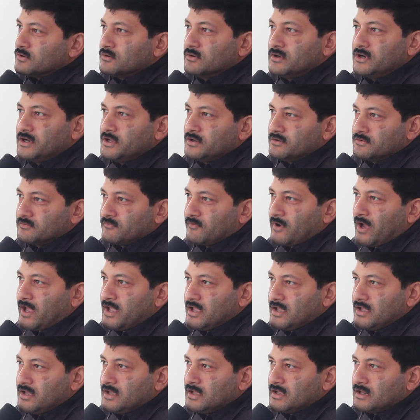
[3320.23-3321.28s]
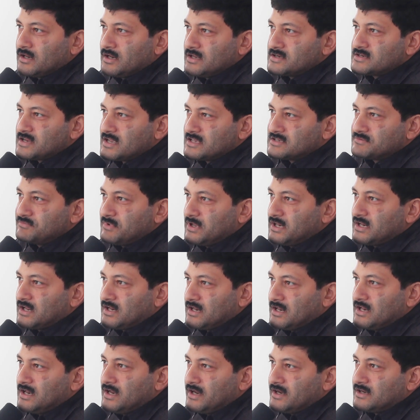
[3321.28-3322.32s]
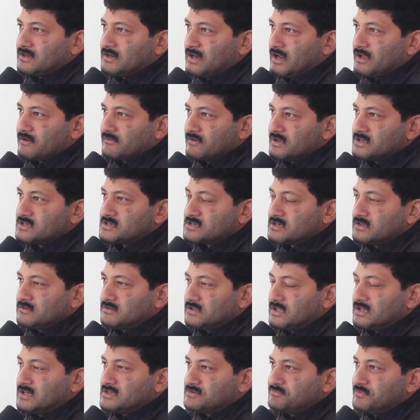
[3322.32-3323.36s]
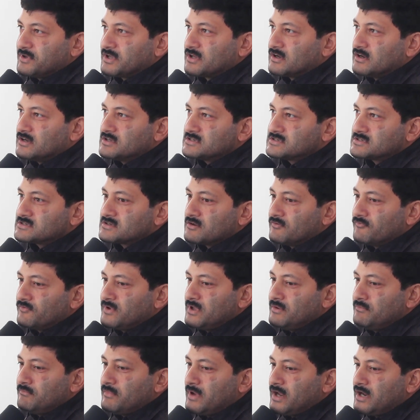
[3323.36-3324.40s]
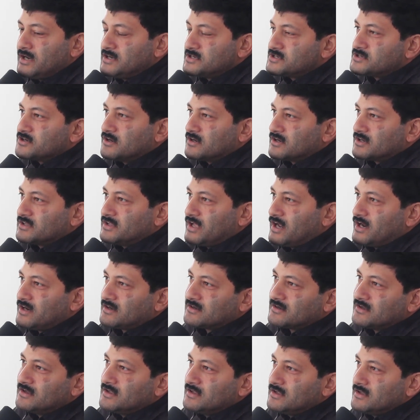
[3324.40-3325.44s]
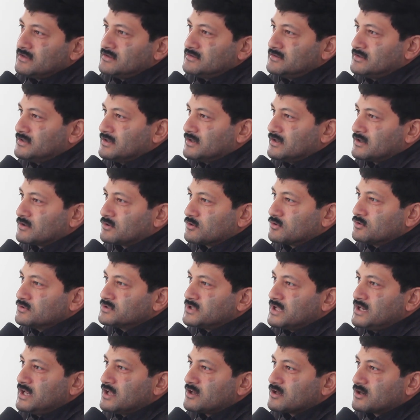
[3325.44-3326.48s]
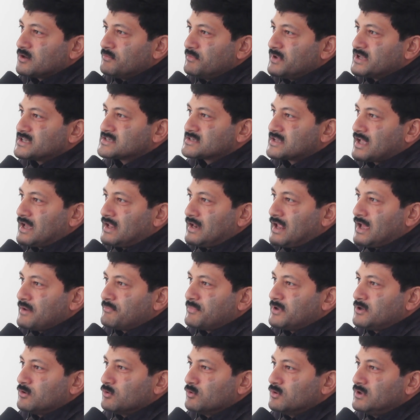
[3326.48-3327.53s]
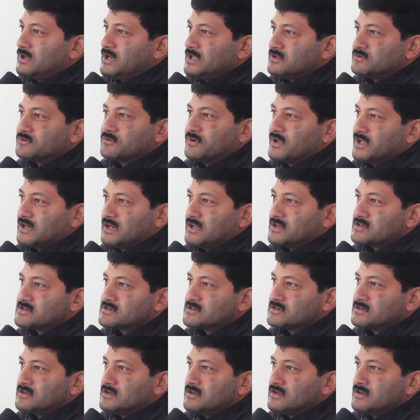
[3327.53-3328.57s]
told you why English has been an elite language. That is because we made sure that the growth in economics can happen only through English.